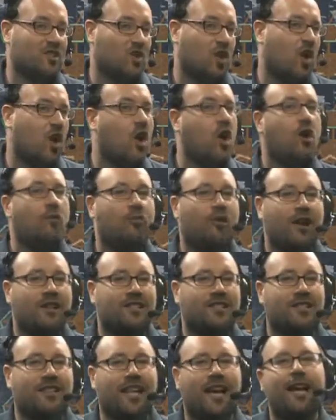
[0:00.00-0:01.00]
is all
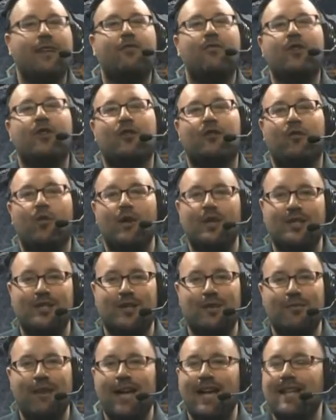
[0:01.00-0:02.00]
brought to life with your voice
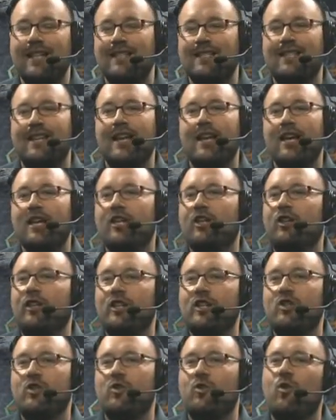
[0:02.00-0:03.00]
commands. You'll
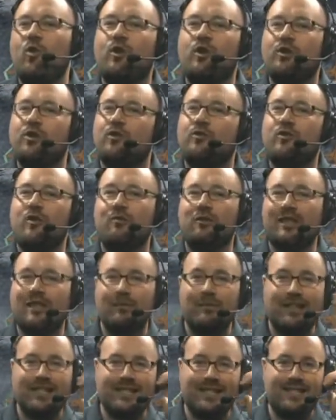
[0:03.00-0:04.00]
issue orders from a
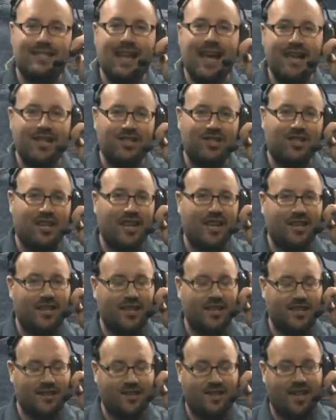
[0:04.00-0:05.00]
limited set, saying
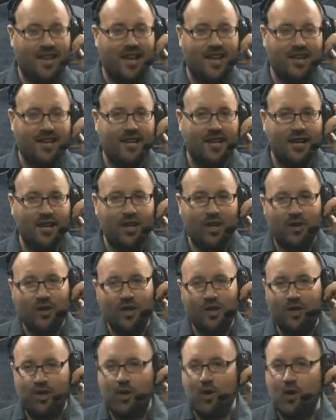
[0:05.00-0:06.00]
things like,
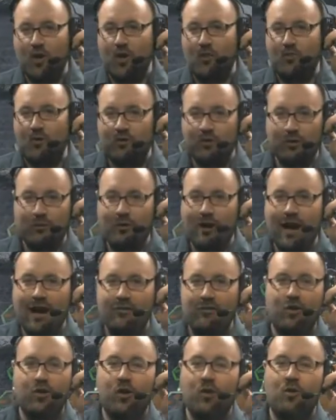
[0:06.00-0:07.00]
Unit 2, move to
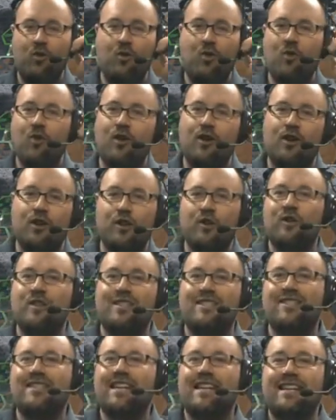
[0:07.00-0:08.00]
Bravo, or
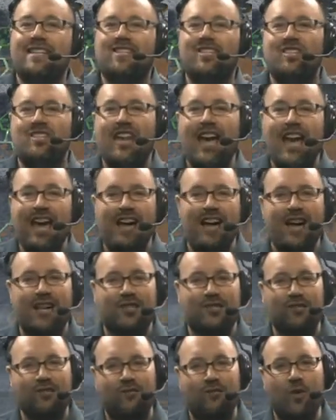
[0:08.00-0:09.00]
Unit 6, attack
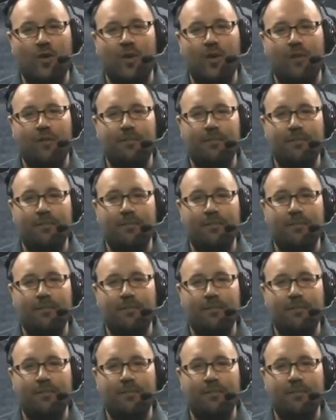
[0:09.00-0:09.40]
Hostile 4.